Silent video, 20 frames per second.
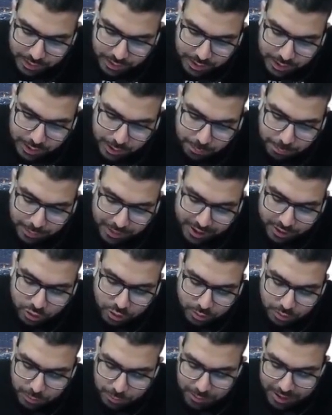If place of
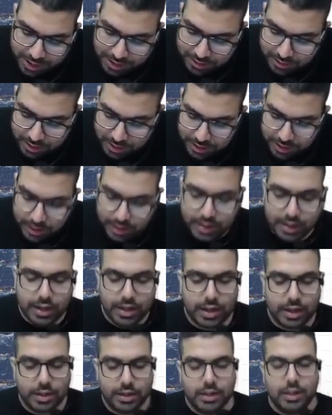supply is in
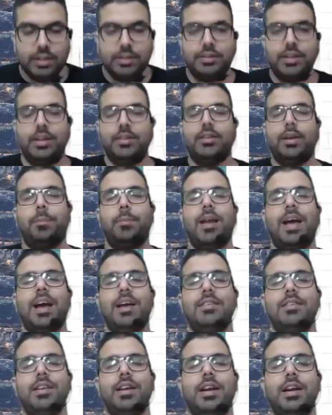India, sir, supplier is
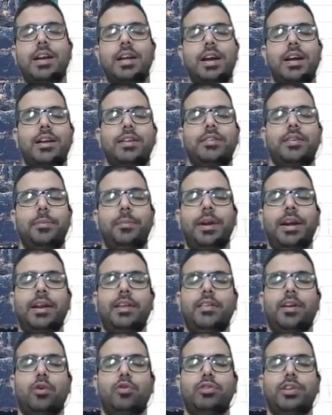in India, recipient is
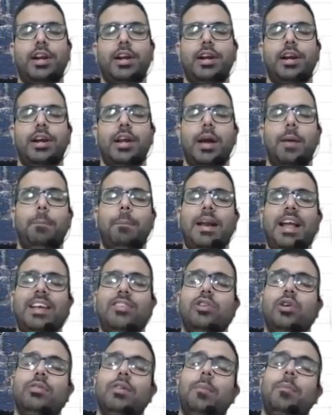outside India, place of
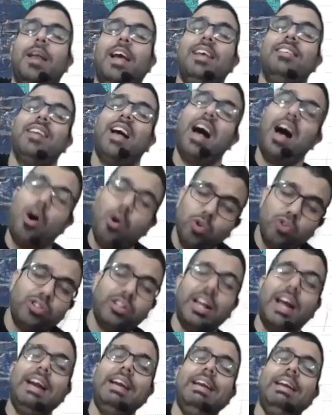supply is
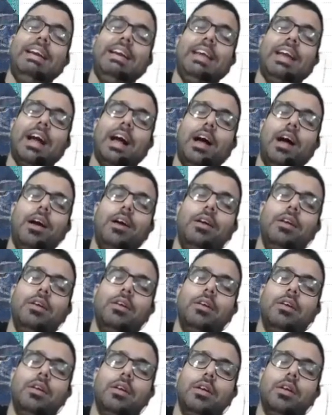outside India,
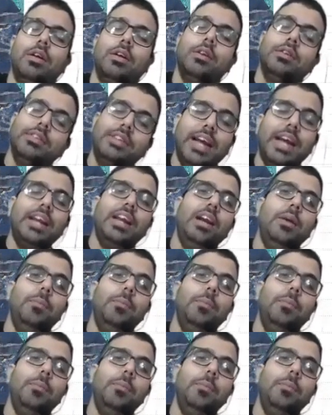then it